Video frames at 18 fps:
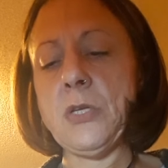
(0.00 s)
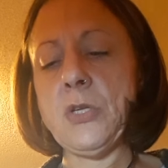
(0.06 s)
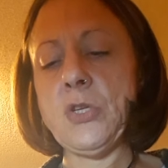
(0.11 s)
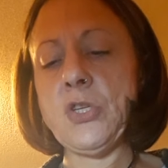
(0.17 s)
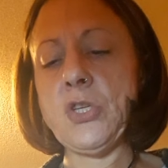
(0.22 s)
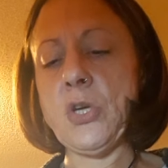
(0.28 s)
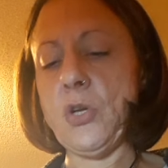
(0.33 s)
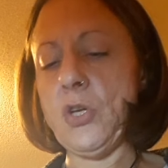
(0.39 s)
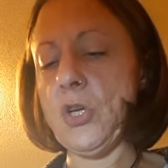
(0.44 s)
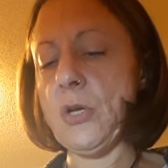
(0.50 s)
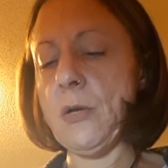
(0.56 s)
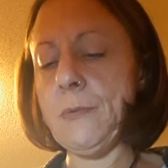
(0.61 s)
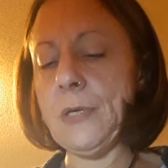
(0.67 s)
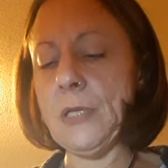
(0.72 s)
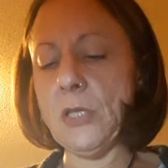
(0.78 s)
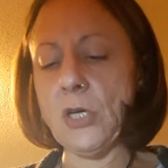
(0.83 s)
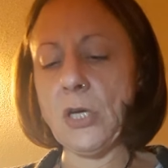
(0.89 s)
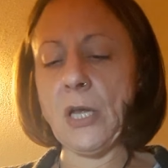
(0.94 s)
So you could
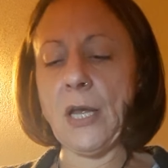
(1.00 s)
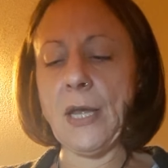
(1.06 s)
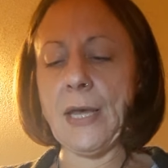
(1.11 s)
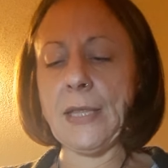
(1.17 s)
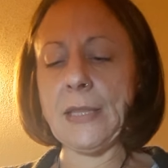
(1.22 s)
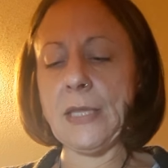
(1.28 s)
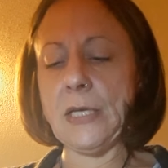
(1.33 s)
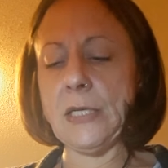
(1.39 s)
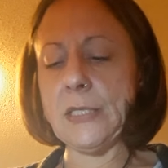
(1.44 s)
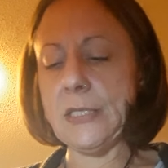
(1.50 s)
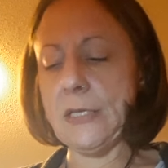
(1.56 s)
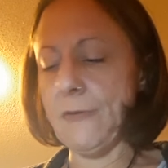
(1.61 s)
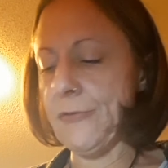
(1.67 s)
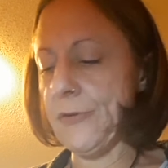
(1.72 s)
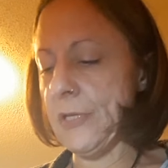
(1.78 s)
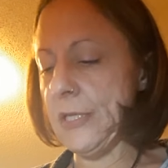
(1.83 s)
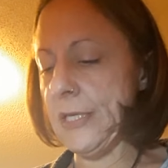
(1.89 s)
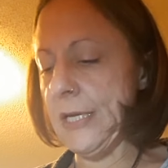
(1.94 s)
be looking at things
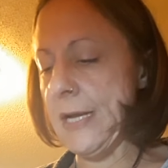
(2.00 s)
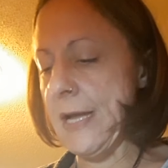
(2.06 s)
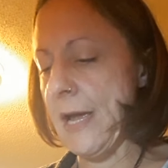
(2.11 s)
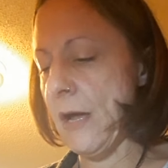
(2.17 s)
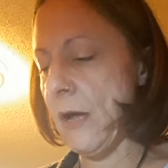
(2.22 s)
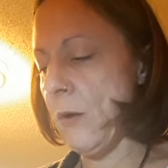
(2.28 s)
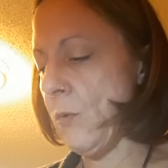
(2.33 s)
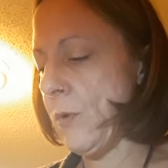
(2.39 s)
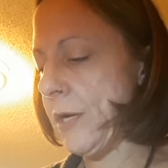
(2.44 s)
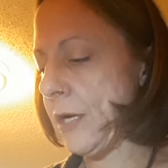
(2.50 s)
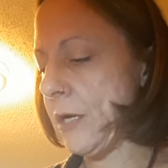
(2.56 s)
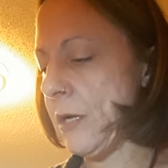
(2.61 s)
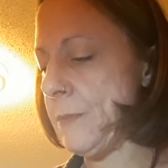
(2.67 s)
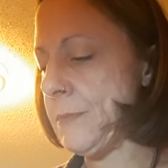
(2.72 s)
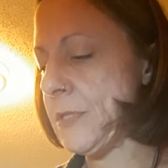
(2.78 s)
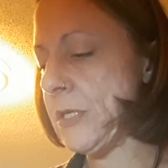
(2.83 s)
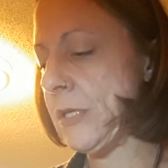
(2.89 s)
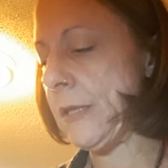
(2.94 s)
differently now when it
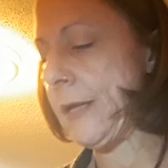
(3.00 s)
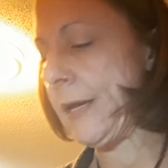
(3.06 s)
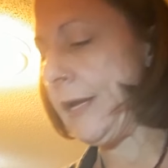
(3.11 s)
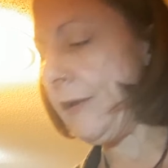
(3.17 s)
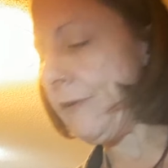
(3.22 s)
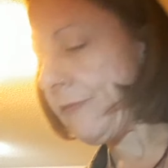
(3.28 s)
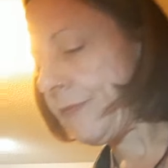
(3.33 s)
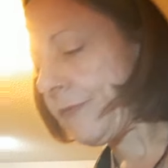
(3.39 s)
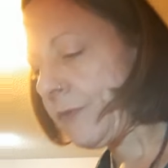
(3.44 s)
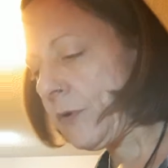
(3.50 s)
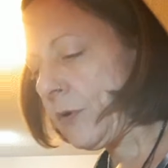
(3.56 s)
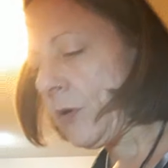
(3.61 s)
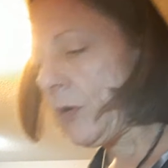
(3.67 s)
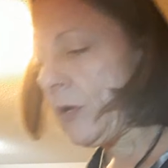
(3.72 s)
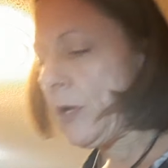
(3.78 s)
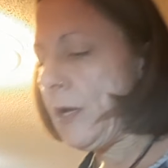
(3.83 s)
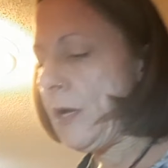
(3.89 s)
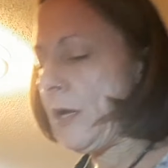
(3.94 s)
comes to life.
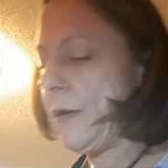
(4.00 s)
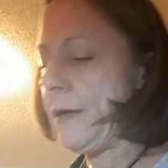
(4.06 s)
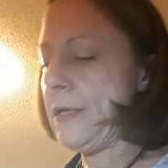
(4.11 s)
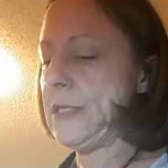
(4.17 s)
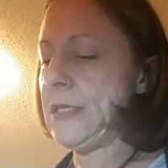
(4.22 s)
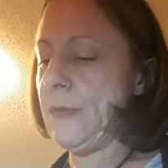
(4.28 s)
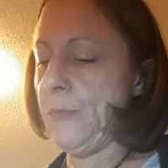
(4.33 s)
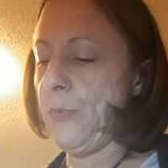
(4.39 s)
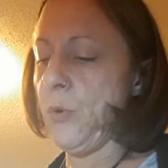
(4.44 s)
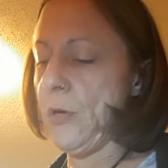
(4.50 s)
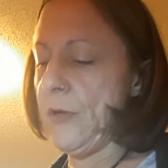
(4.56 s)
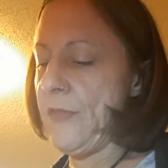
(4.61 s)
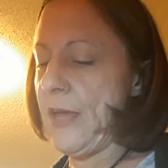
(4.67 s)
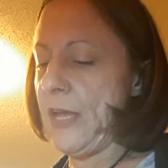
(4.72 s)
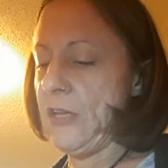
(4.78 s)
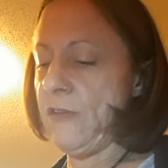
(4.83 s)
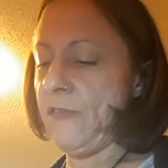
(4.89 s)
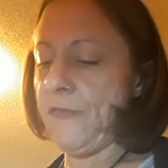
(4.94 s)
It's important
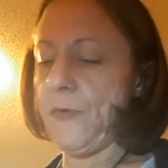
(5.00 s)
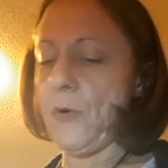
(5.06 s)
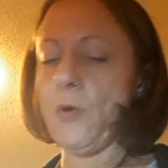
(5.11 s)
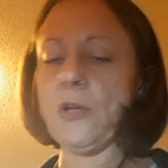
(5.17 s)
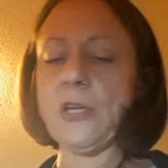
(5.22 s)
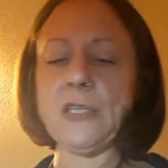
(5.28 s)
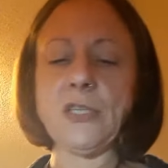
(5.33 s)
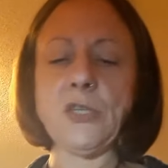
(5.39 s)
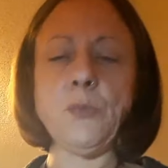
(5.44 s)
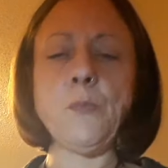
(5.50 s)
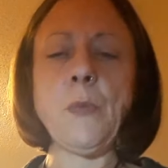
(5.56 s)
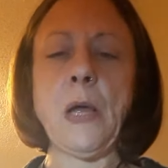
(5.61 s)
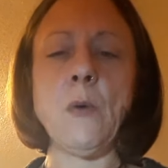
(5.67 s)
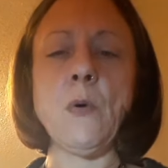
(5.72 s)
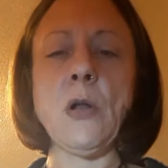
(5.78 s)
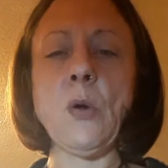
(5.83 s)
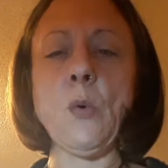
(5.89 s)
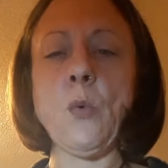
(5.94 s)
that you focus. You
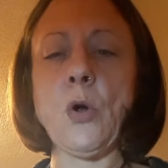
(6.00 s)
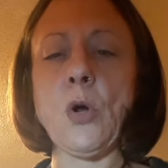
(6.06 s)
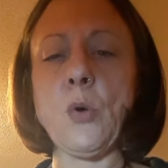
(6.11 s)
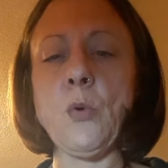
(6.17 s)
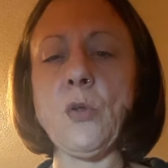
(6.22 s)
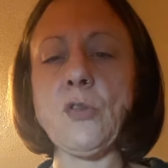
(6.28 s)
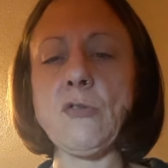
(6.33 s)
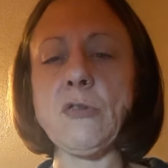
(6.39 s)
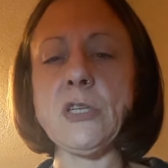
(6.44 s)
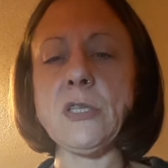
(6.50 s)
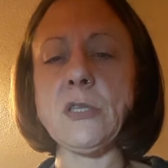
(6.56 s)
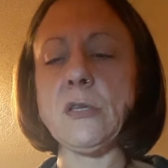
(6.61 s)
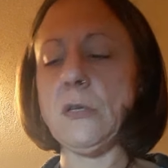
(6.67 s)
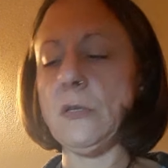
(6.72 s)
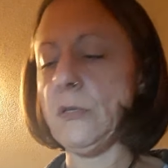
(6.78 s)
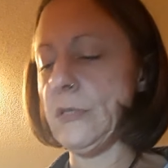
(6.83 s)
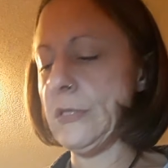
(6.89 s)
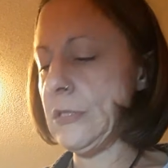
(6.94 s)
may want to work with
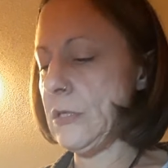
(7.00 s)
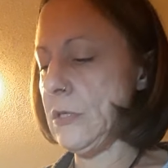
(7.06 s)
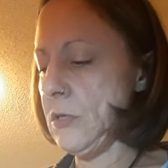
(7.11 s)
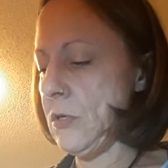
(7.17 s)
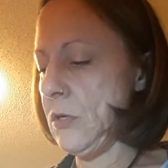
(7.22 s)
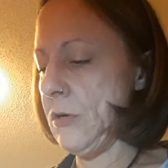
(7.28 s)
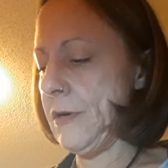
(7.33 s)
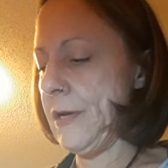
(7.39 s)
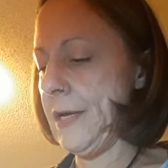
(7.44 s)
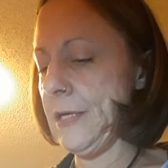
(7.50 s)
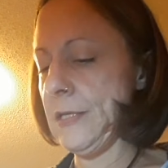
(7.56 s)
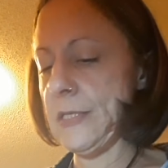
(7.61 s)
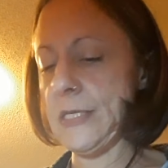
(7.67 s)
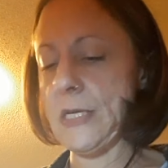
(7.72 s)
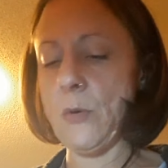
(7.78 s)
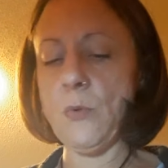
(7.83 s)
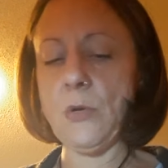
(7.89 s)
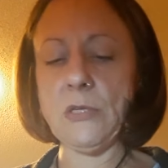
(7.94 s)
crystals, all right?
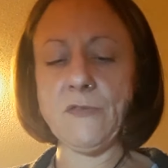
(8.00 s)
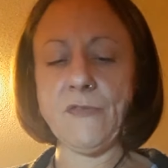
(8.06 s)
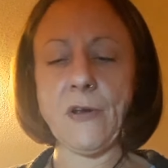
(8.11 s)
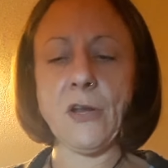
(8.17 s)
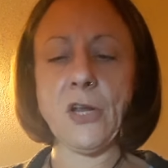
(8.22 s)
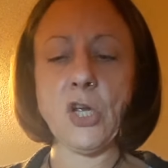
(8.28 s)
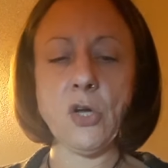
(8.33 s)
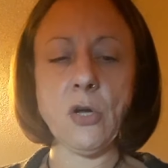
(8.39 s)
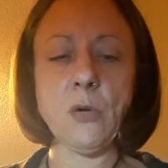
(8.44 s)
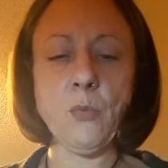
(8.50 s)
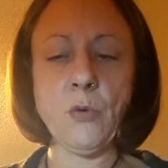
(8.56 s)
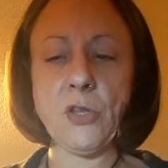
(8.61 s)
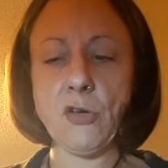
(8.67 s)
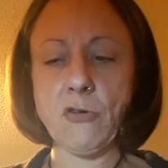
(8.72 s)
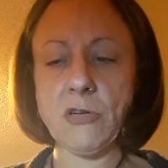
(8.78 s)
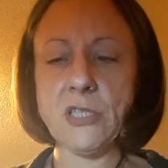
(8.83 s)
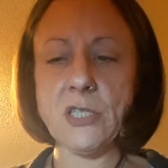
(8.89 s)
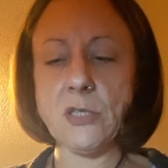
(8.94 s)
Someone's very good
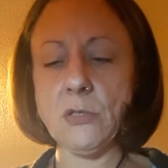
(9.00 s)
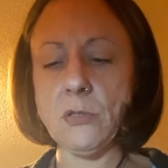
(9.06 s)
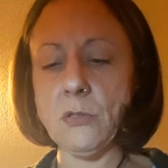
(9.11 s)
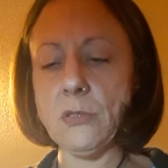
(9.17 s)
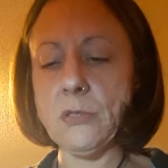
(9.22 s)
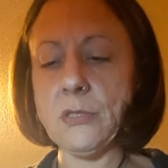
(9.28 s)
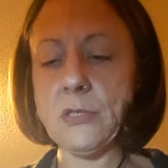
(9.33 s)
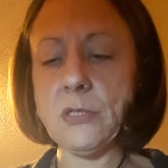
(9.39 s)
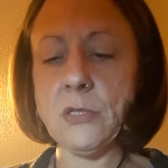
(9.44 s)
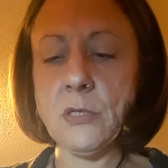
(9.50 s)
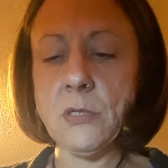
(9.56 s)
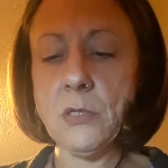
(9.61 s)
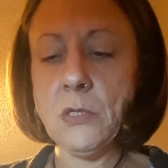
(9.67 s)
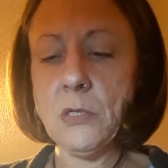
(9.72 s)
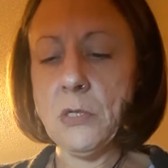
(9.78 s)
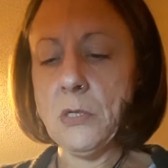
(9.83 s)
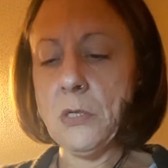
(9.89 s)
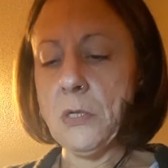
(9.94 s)
with crystals,
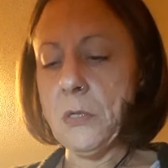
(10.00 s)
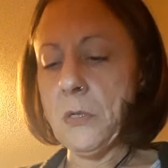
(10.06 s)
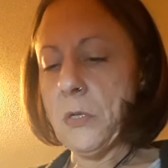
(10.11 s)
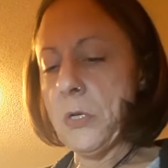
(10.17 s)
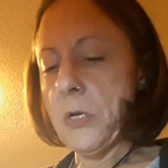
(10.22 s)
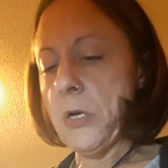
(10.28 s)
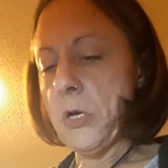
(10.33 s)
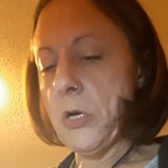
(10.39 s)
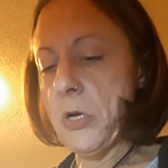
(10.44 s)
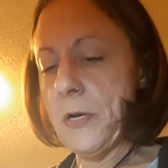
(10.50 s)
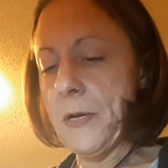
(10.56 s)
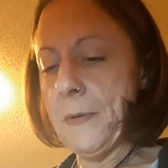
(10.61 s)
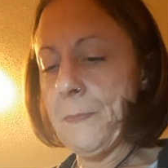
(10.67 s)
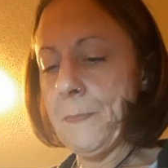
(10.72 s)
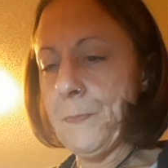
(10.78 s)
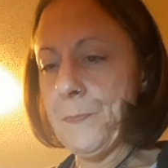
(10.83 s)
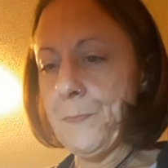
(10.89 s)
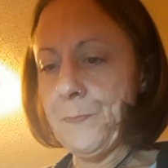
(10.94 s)
all right?